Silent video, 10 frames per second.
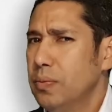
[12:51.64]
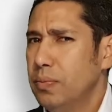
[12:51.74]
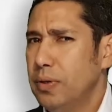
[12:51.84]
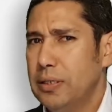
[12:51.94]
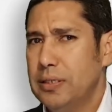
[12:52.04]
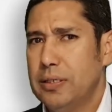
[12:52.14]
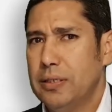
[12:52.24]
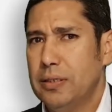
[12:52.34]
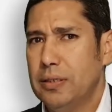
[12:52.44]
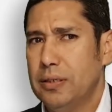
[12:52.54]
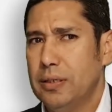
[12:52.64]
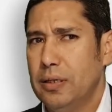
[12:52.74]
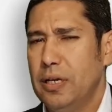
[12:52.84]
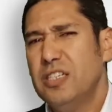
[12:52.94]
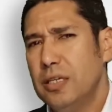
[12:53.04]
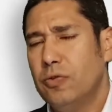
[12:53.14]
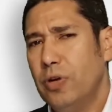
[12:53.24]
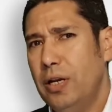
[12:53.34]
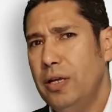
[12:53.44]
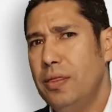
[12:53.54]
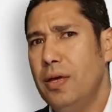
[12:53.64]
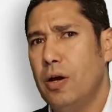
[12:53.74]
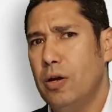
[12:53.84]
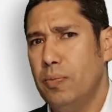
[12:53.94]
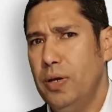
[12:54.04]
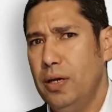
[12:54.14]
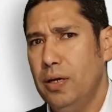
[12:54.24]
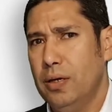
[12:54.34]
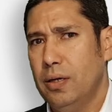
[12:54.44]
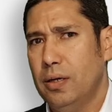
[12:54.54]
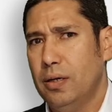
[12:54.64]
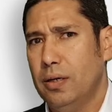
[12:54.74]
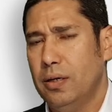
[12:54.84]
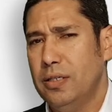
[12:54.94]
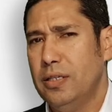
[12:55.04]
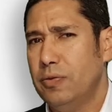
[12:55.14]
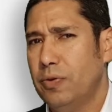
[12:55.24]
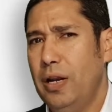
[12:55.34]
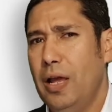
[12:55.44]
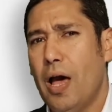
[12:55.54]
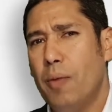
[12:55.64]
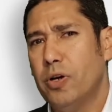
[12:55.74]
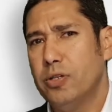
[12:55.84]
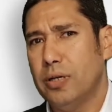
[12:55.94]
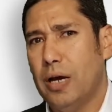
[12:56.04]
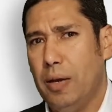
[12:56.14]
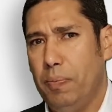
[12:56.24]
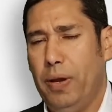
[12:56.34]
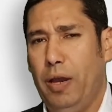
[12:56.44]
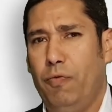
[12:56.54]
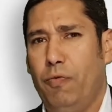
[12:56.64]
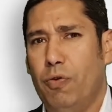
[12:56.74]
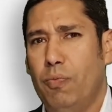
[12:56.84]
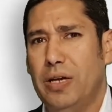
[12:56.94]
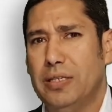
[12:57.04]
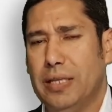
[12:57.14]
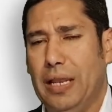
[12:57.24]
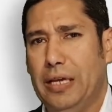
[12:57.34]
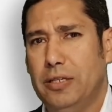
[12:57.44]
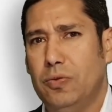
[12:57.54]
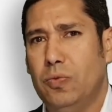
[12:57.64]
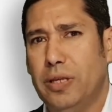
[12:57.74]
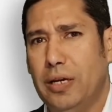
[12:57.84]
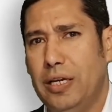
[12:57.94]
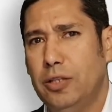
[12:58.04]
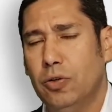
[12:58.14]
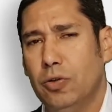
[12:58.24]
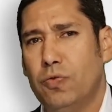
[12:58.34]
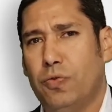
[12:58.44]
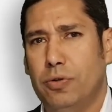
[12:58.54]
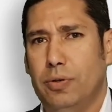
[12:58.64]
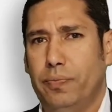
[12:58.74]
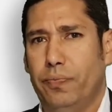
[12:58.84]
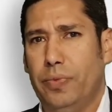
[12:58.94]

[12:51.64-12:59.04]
But is it really the economy? Is it really how much I pay for my installation, what I need to look for?